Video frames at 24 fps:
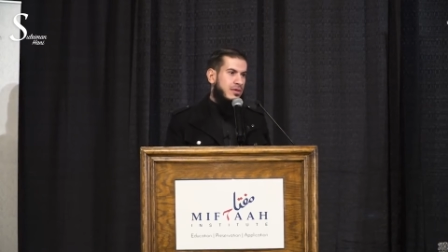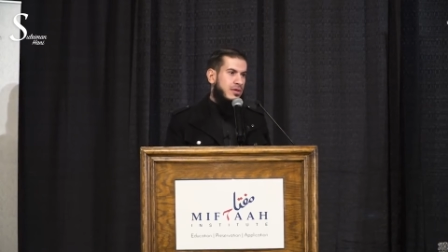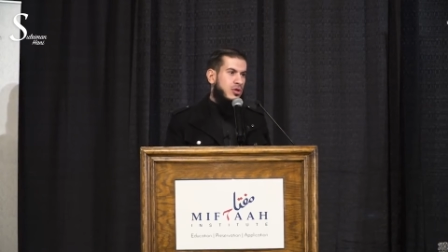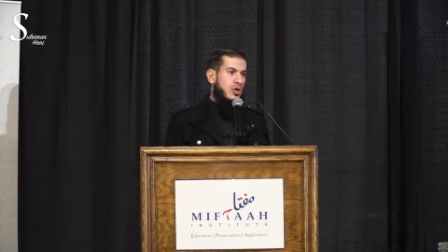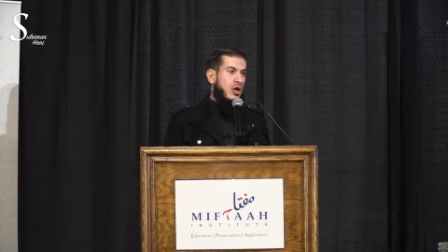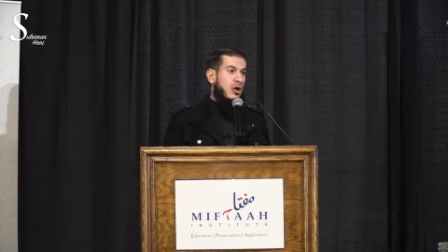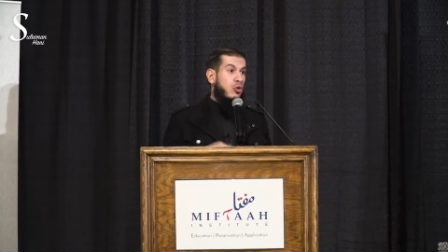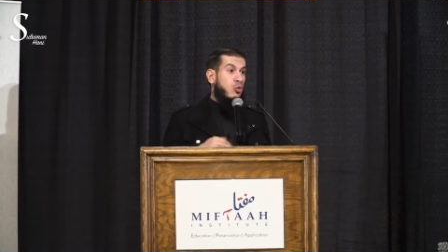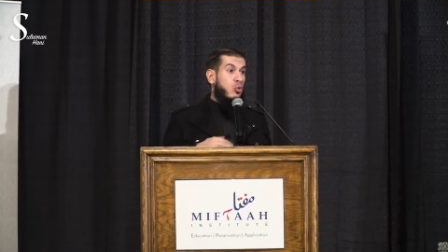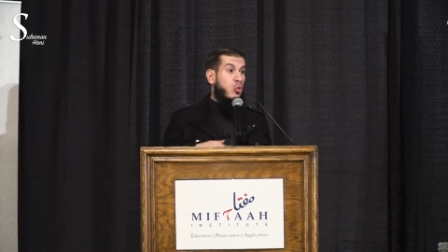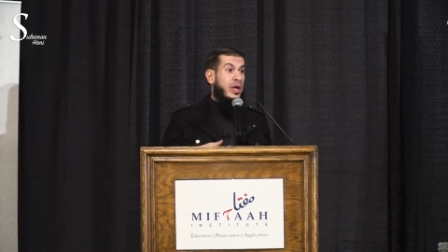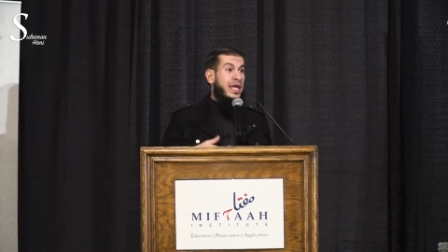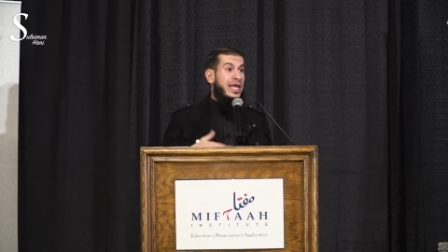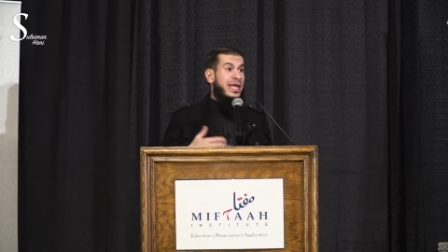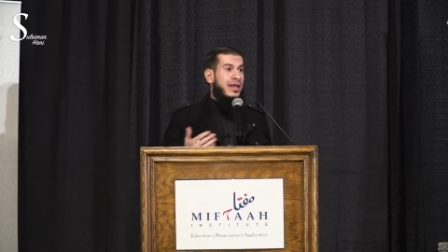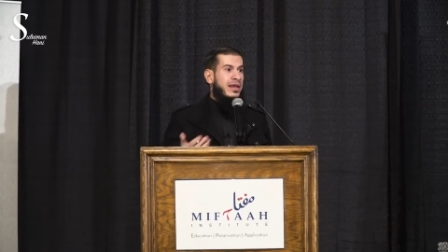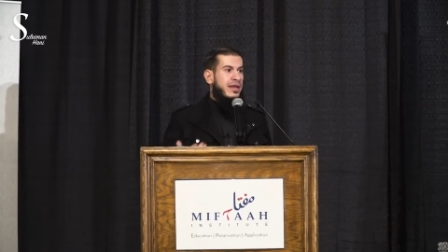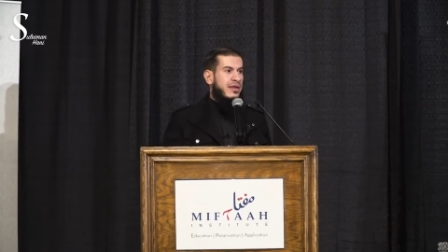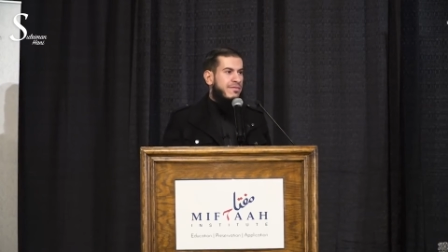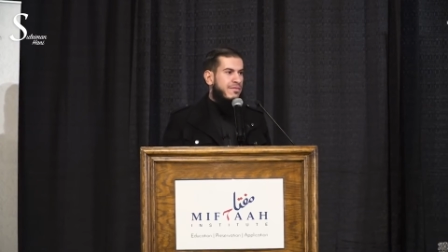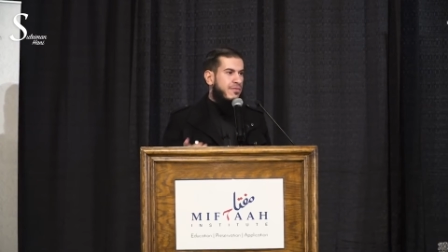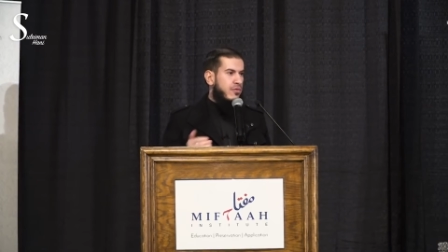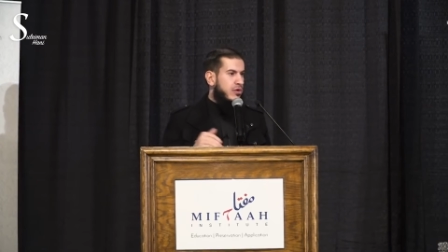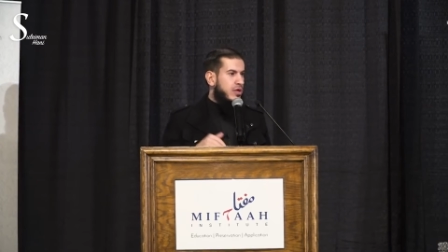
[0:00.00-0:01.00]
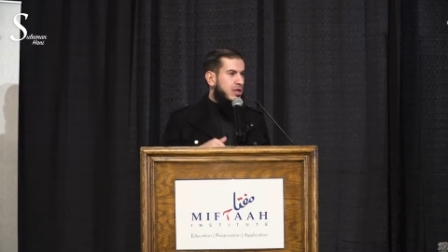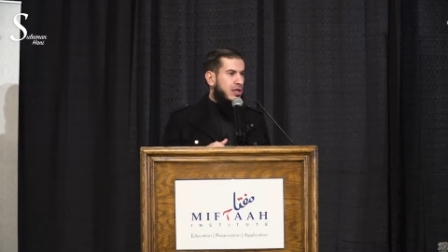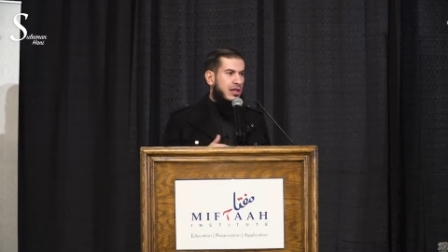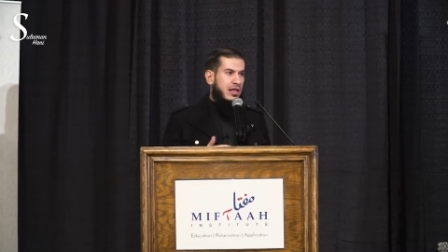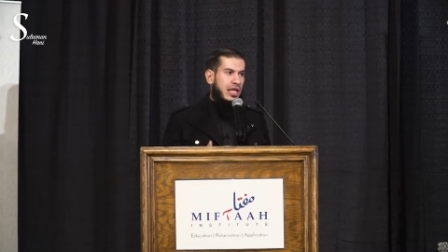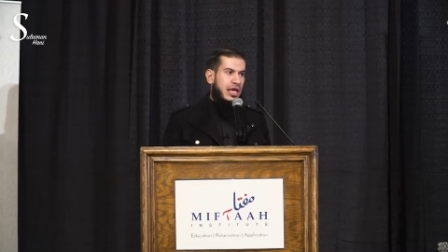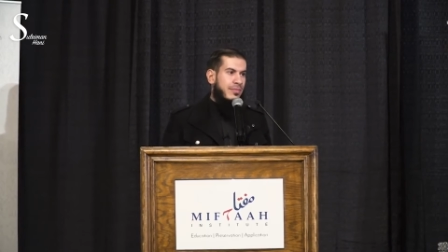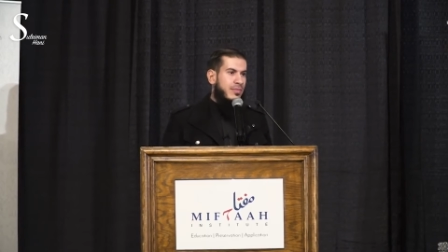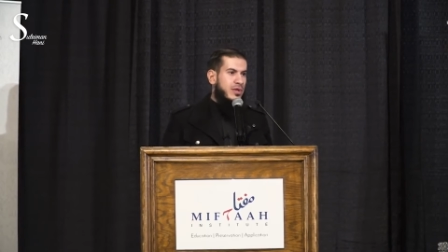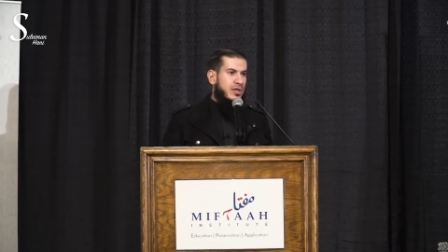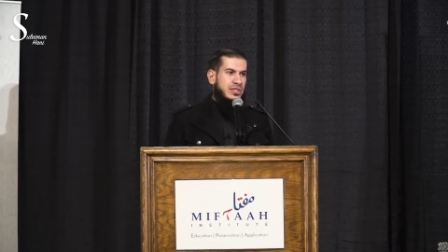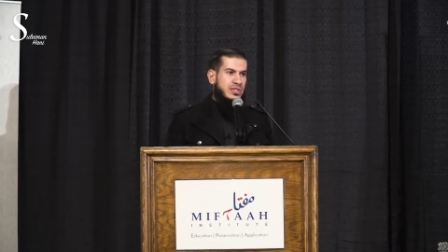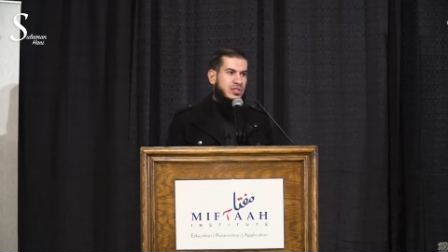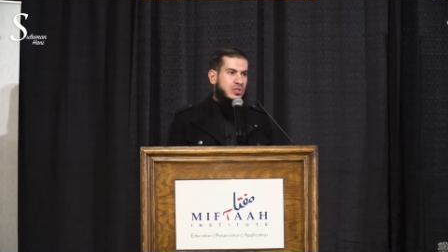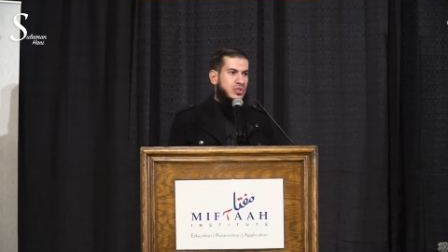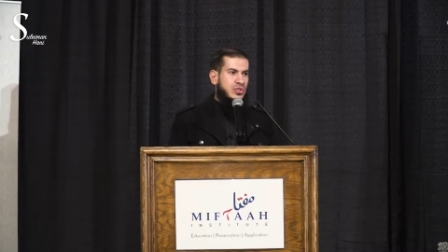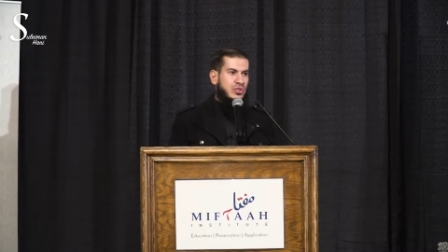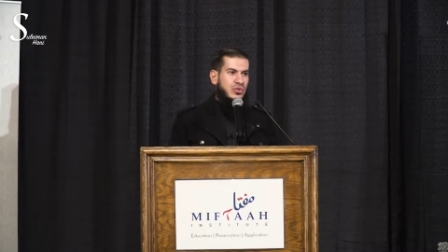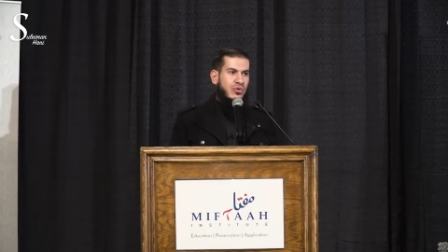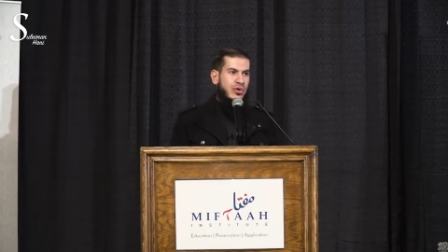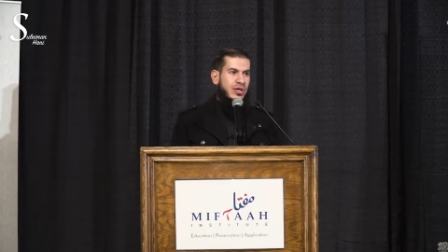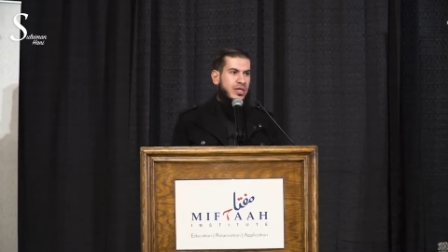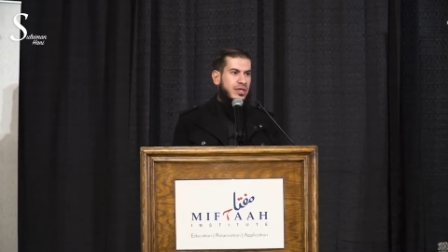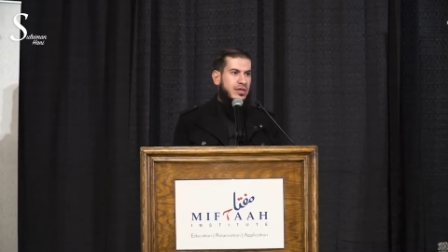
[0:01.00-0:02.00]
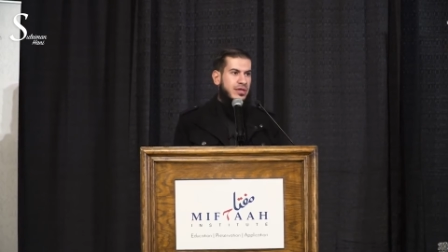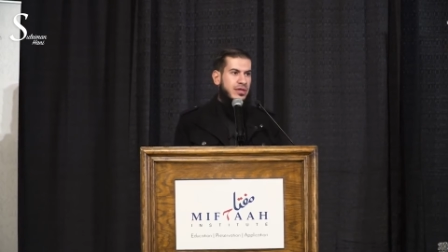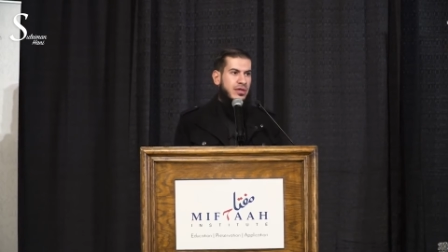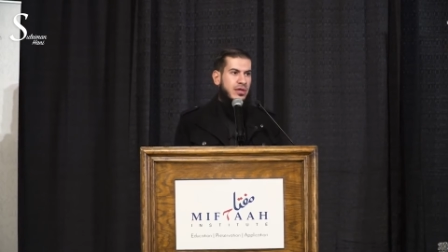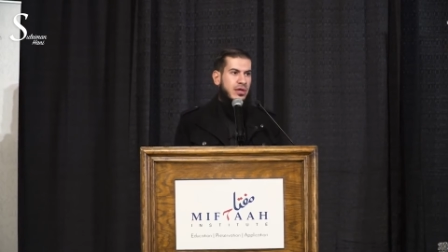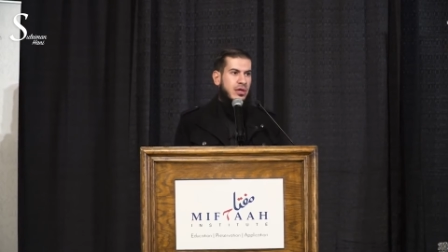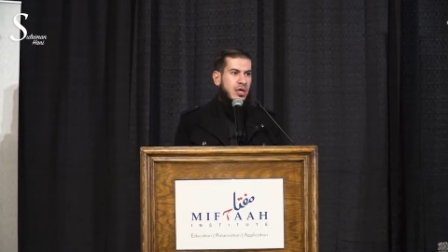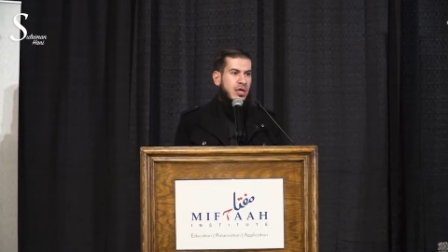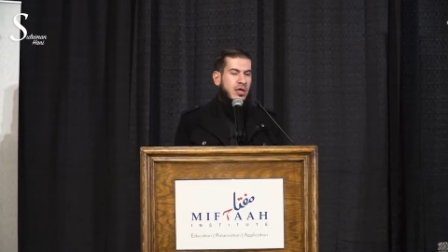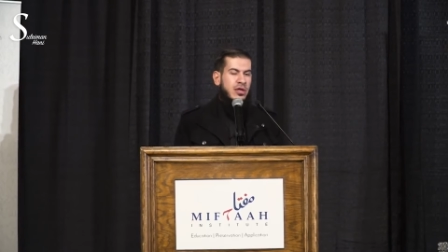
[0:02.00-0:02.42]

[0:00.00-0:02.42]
not waiting for calamity to strike,